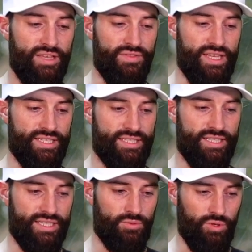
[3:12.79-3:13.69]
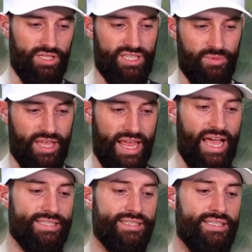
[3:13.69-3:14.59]
This doesn't really seem like it
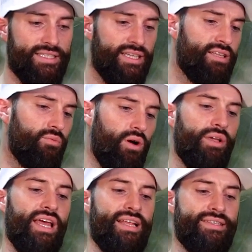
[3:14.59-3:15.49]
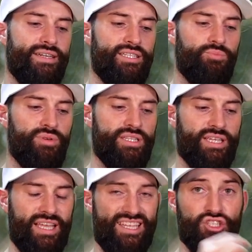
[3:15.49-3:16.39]
has a detent. Well, it kind of does, but it's
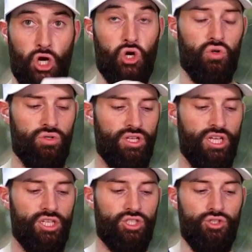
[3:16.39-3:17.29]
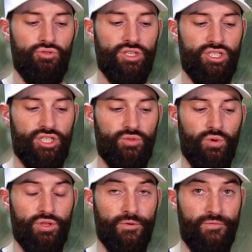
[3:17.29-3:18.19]
like internal. So you can just,
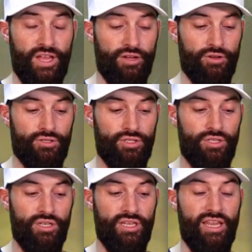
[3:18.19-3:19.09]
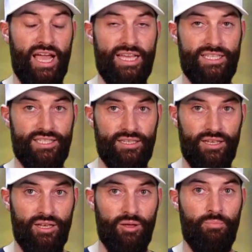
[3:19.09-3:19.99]
with your fingers, nice,
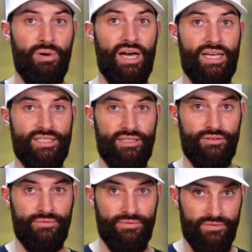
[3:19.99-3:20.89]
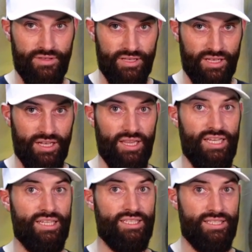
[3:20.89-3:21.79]
positive
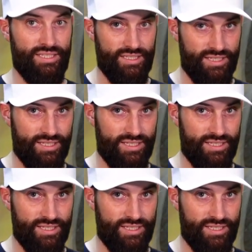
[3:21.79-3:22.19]
clicks.